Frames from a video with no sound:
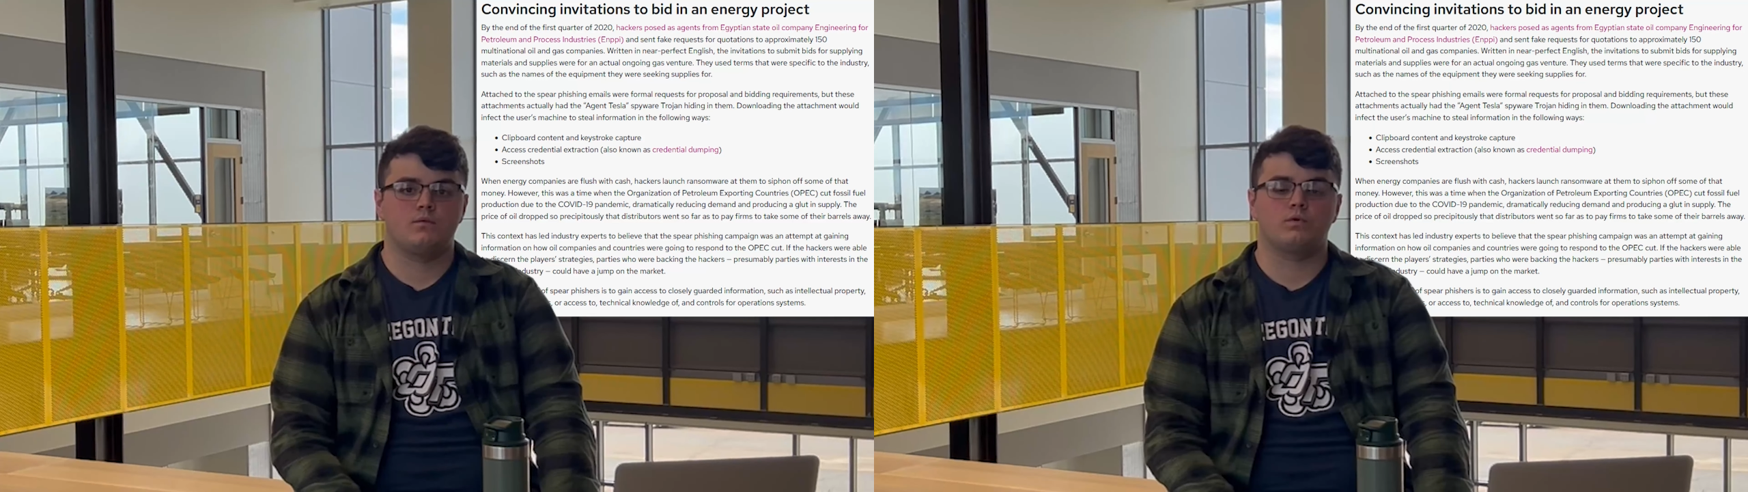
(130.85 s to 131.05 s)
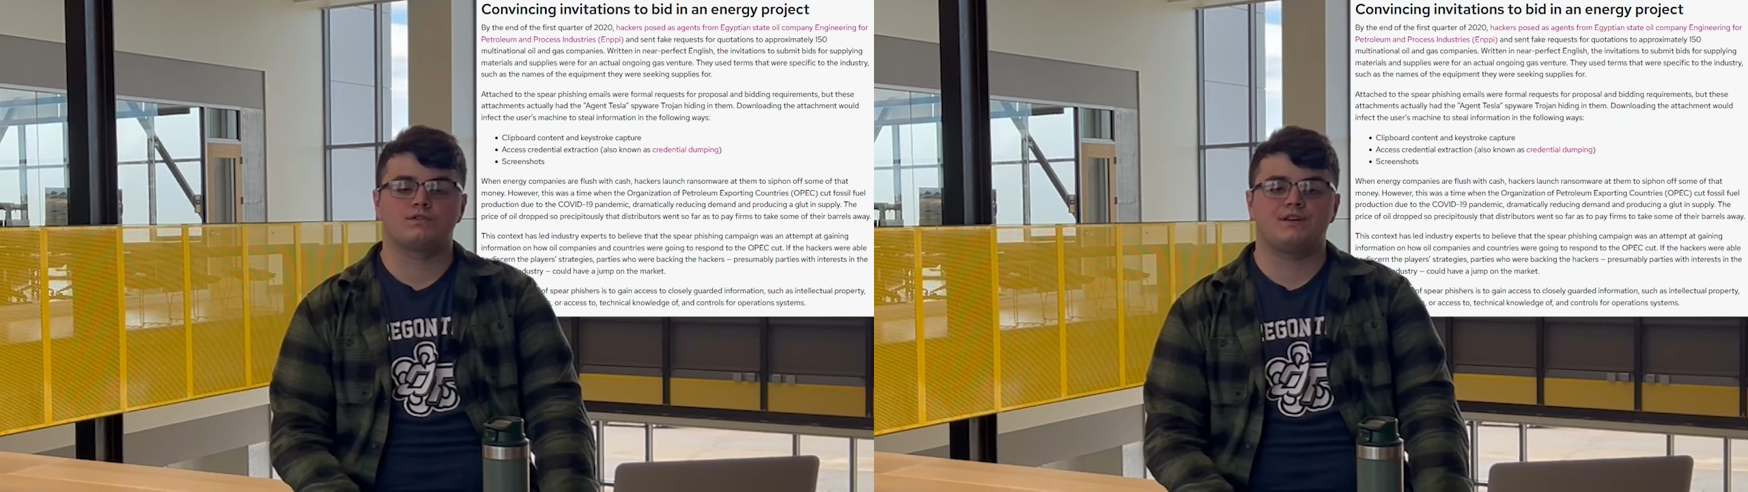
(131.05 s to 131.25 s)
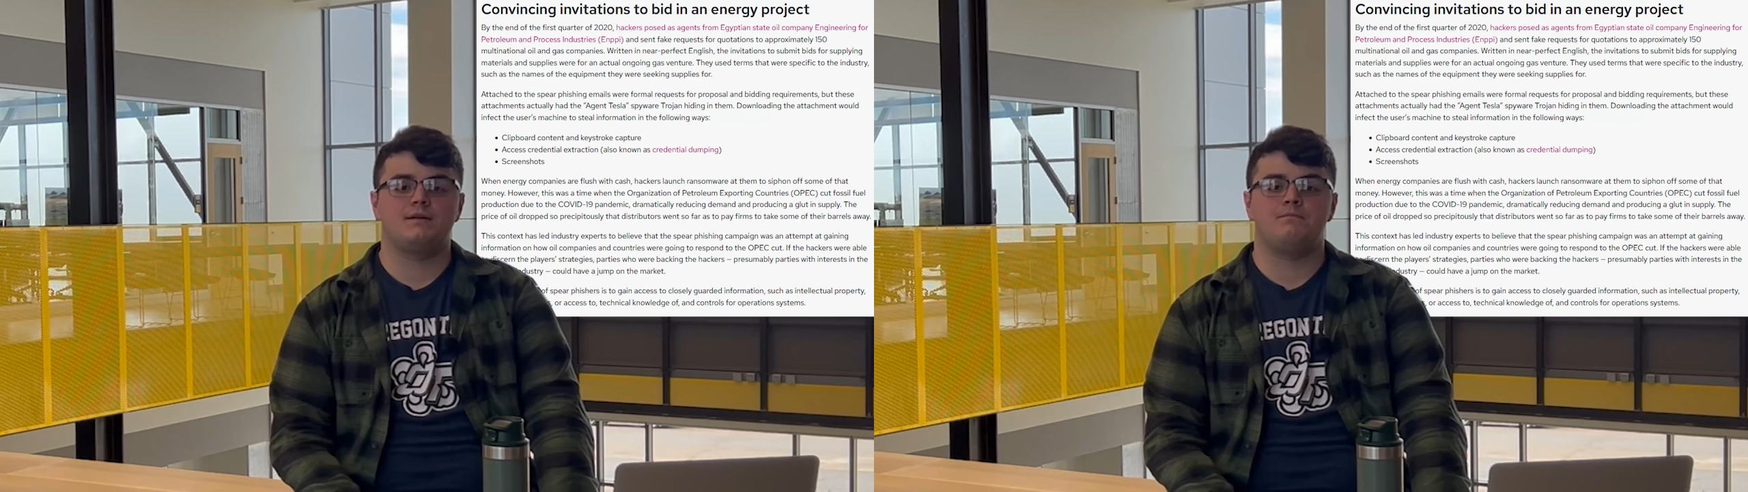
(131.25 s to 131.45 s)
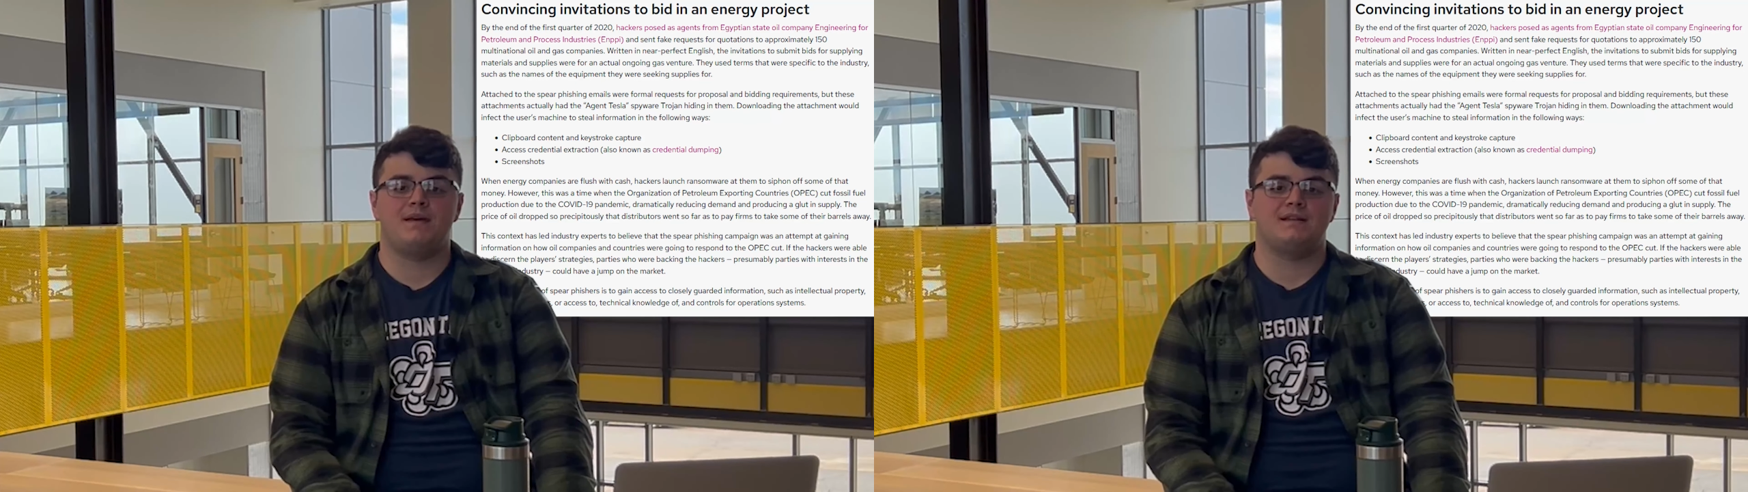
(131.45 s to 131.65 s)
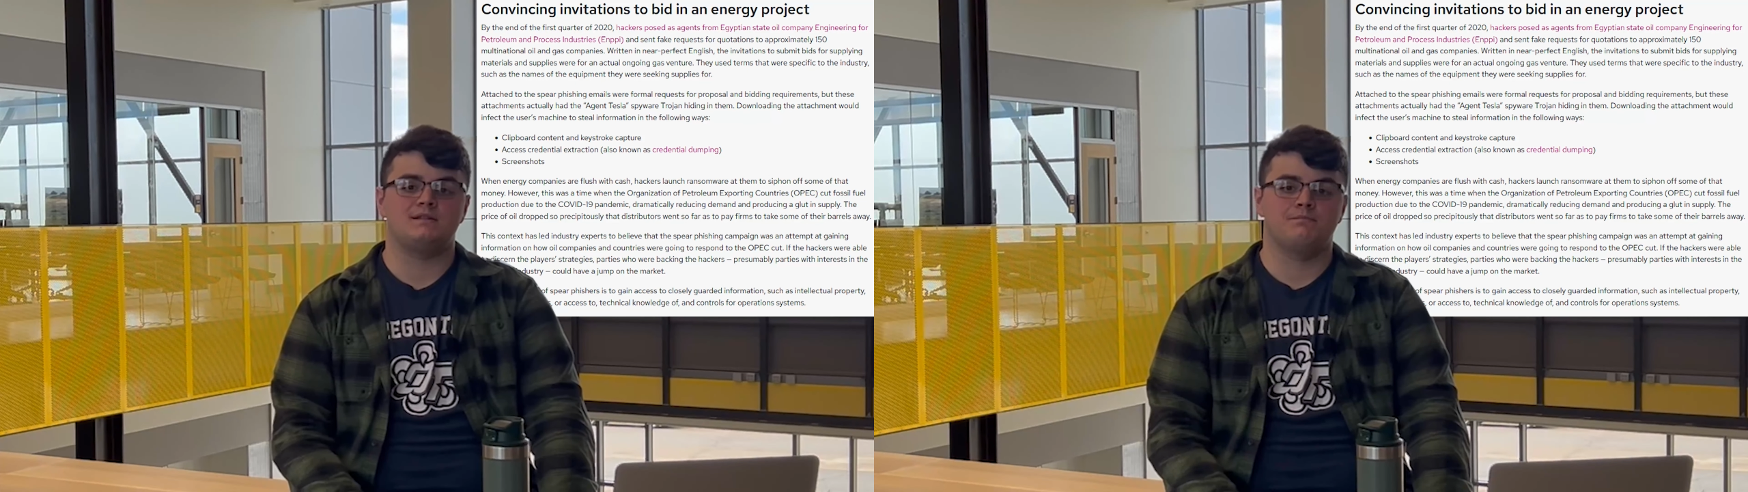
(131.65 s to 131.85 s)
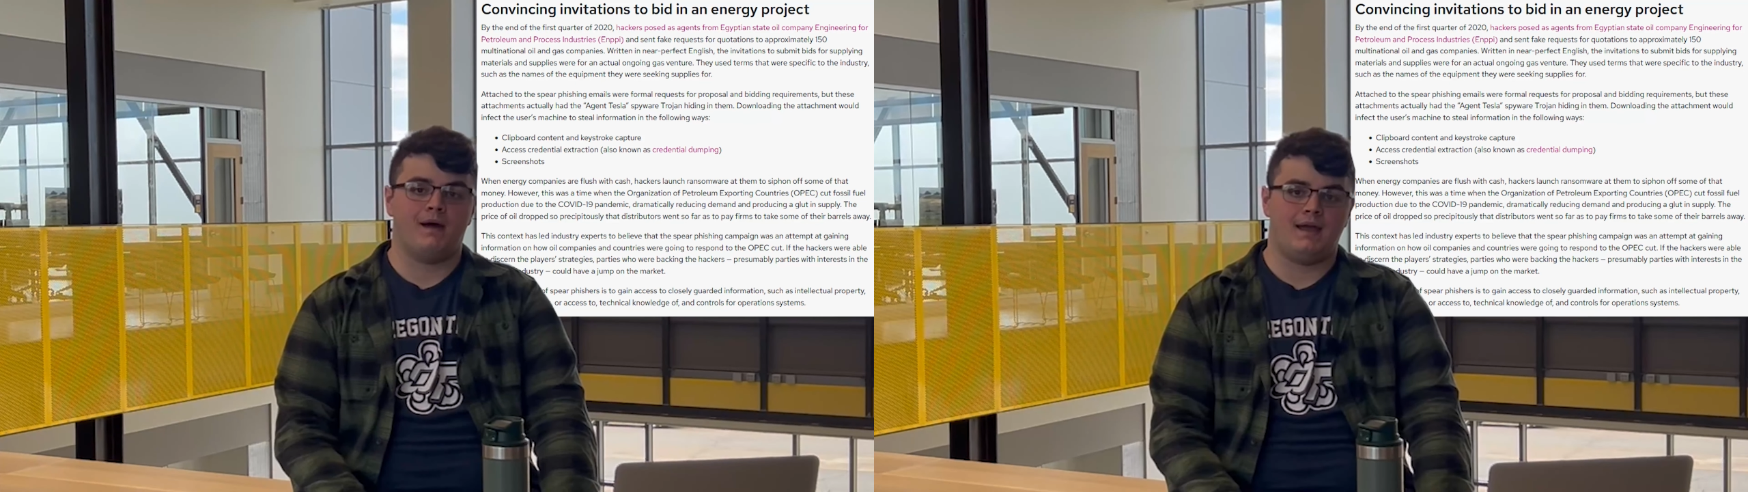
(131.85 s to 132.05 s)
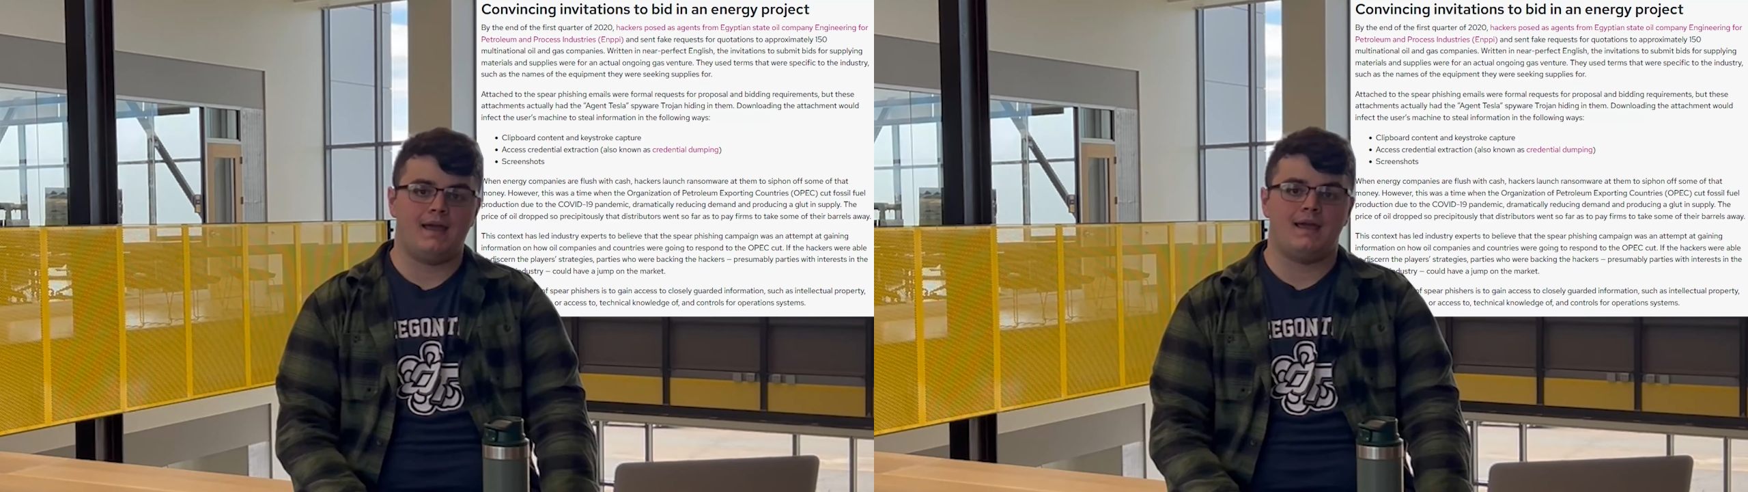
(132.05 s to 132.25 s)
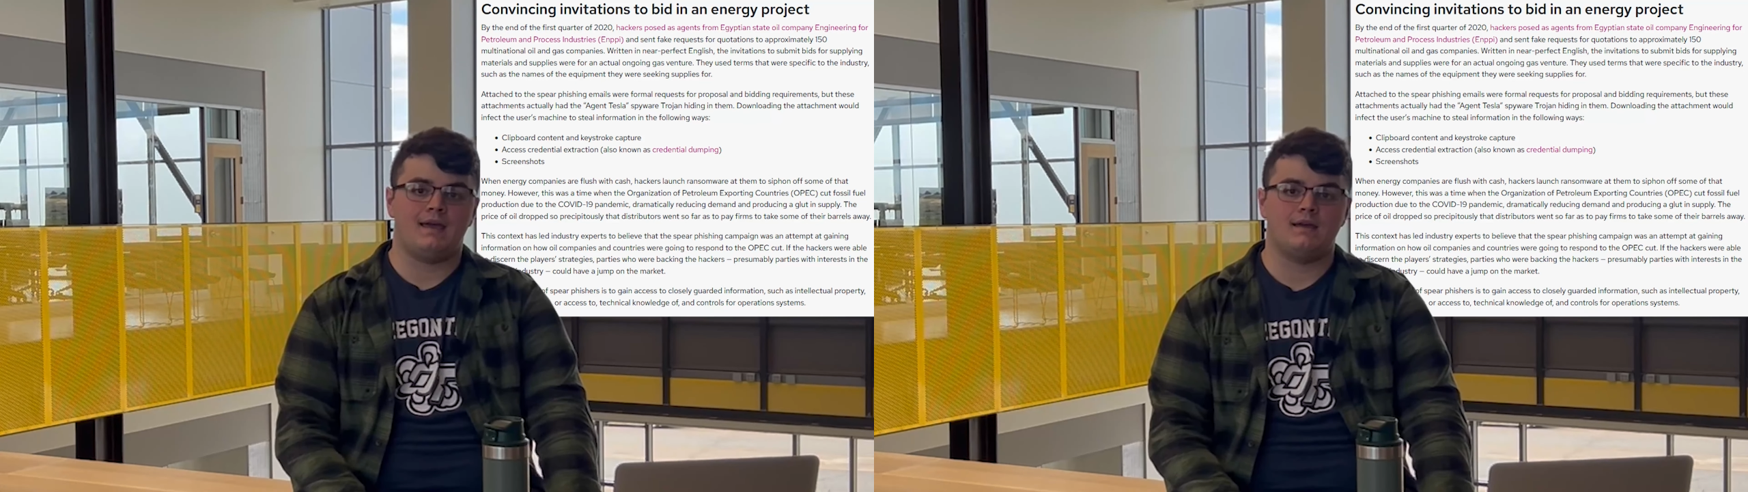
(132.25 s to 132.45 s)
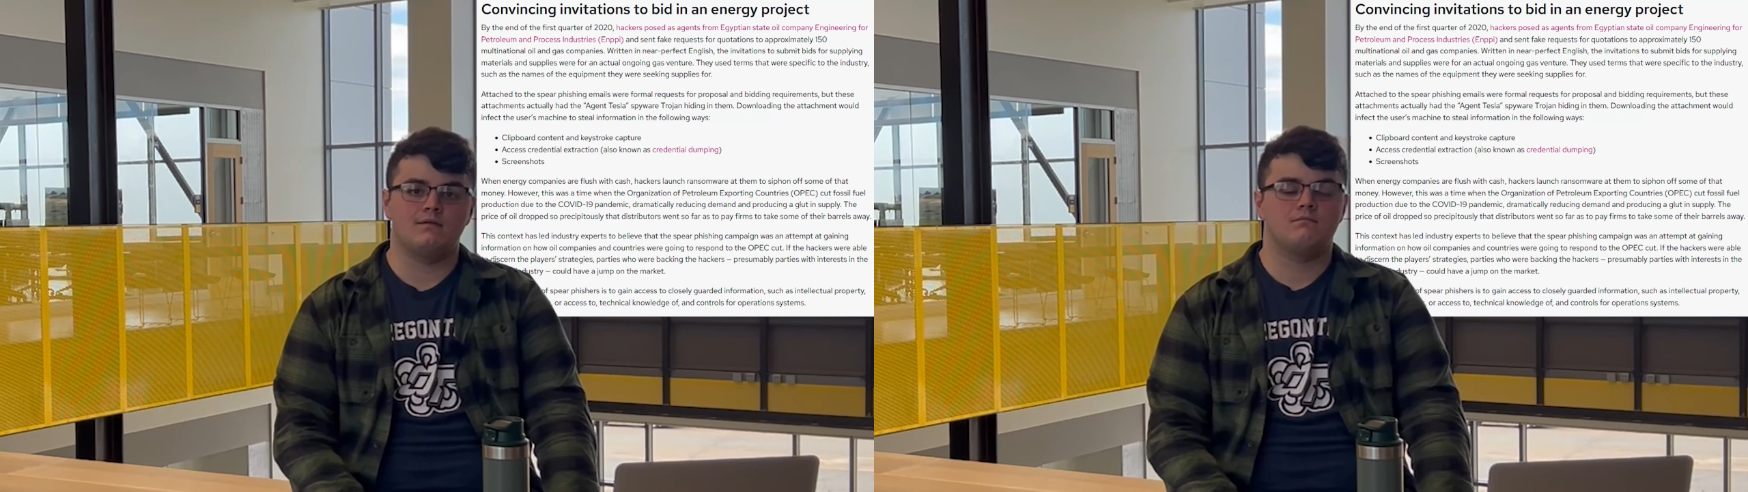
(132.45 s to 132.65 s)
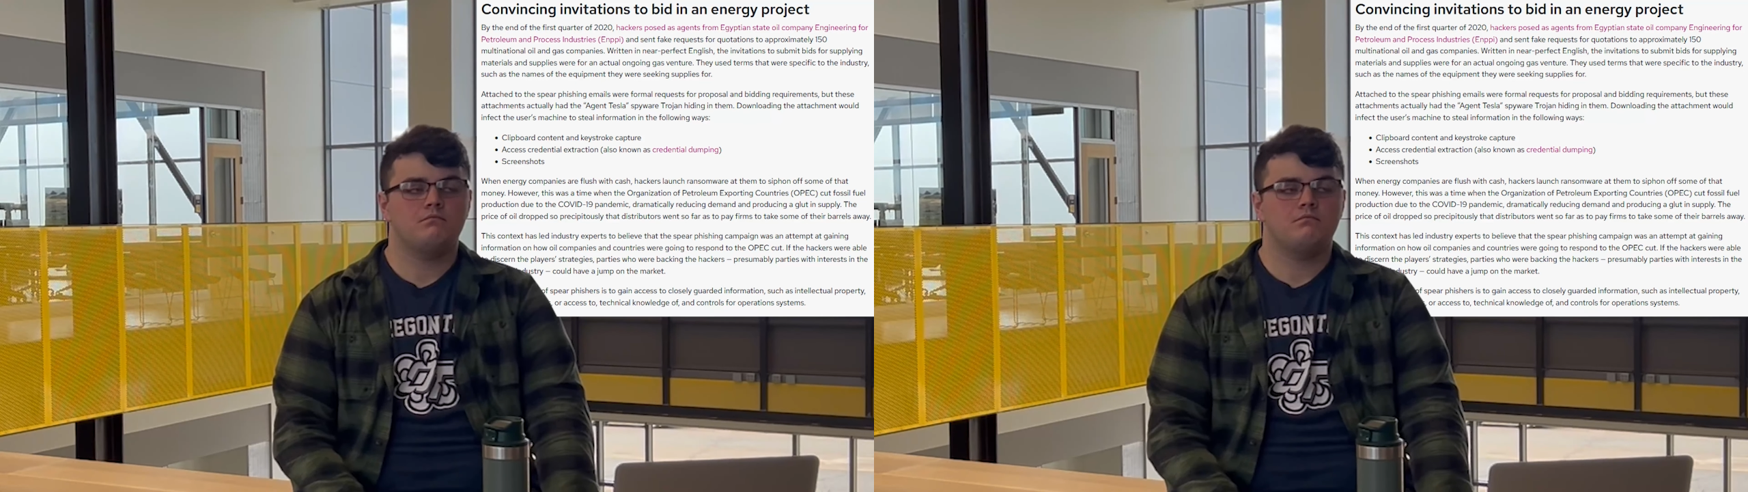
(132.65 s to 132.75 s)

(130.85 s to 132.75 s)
were sent bids by a